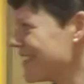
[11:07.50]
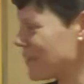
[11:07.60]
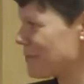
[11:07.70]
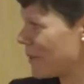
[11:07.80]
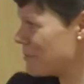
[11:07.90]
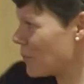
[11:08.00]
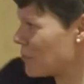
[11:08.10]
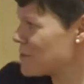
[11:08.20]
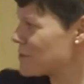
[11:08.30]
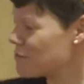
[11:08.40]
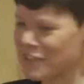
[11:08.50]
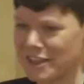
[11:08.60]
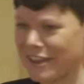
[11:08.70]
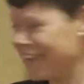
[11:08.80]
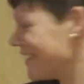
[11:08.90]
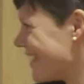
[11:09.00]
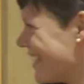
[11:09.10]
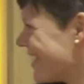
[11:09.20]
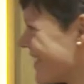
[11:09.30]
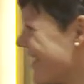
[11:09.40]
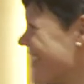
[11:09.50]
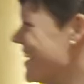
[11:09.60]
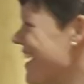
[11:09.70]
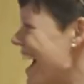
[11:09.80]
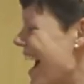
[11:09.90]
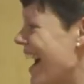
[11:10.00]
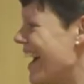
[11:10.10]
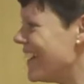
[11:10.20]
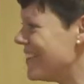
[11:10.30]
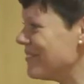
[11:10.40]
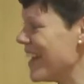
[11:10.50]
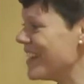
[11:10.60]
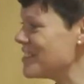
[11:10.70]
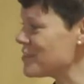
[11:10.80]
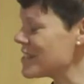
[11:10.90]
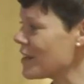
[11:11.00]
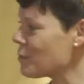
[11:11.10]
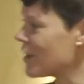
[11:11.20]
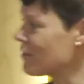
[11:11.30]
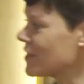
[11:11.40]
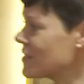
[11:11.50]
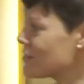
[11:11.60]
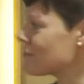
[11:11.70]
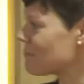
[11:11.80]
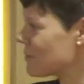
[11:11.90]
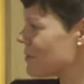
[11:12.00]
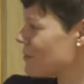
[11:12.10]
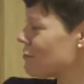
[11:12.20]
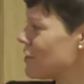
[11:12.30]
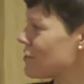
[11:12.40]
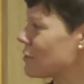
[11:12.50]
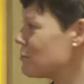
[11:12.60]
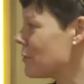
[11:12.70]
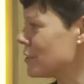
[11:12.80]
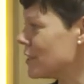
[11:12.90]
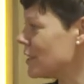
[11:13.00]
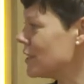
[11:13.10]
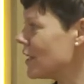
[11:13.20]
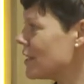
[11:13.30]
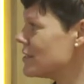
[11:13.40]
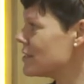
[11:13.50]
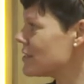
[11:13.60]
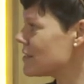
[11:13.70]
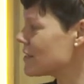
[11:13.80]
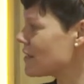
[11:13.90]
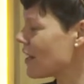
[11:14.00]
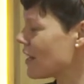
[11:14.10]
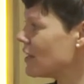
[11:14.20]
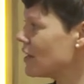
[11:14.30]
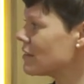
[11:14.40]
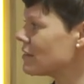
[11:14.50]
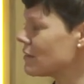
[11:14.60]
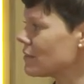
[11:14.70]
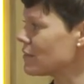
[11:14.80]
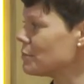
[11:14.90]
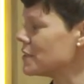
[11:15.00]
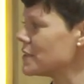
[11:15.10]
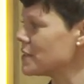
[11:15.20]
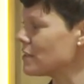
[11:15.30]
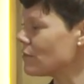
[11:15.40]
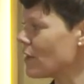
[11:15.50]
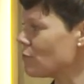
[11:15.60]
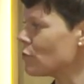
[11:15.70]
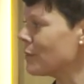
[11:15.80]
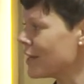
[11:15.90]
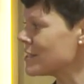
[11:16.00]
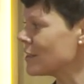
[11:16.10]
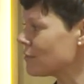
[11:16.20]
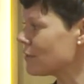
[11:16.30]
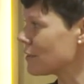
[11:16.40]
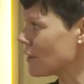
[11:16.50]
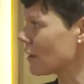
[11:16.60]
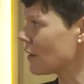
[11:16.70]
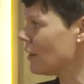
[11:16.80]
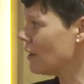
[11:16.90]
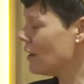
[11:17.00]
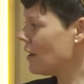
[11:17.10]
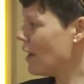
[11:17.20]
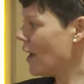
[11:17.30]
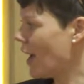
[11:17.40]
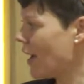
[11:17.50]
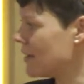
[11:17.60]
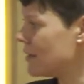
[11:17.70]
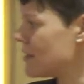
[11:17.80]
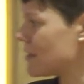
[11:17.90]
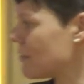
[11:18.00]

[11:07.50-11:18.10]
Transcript: know, I'm also sort of in there. And obviously their wedding rings feature quite prominently, and it's and I liked the sort of simplicity and formality of the thing. And